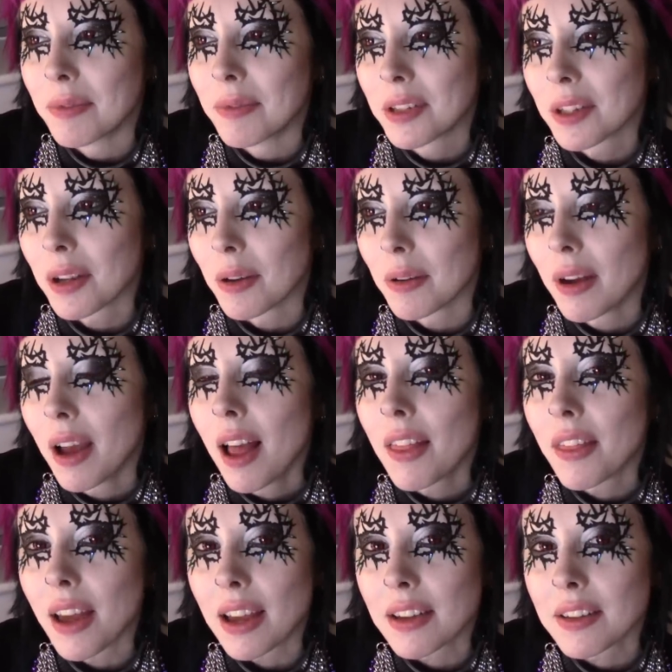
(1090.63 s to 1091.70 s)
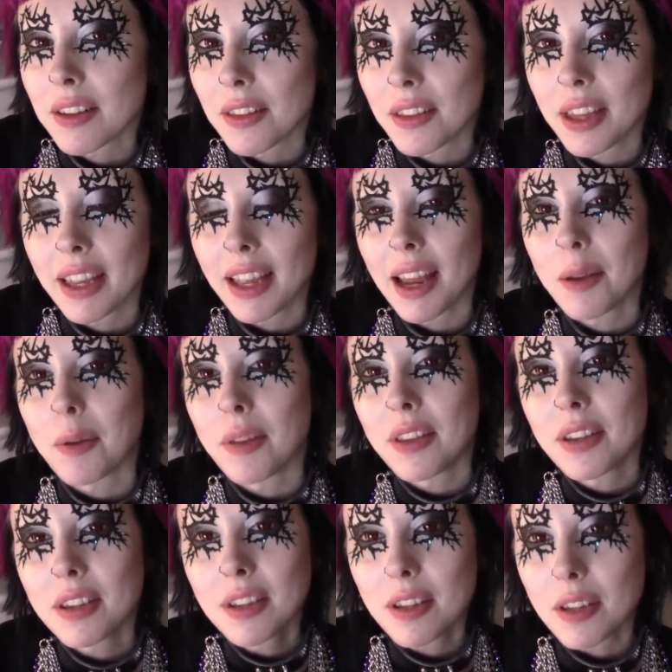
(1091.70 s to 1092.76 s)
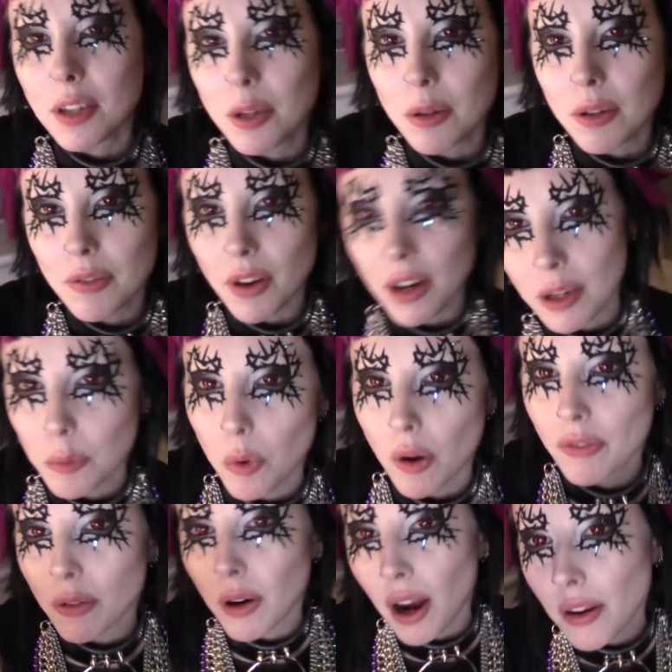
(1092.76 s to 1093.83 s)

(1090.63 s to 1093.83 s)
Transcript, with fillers: So that's the thing. Anyway, this is a huge fucking waffle.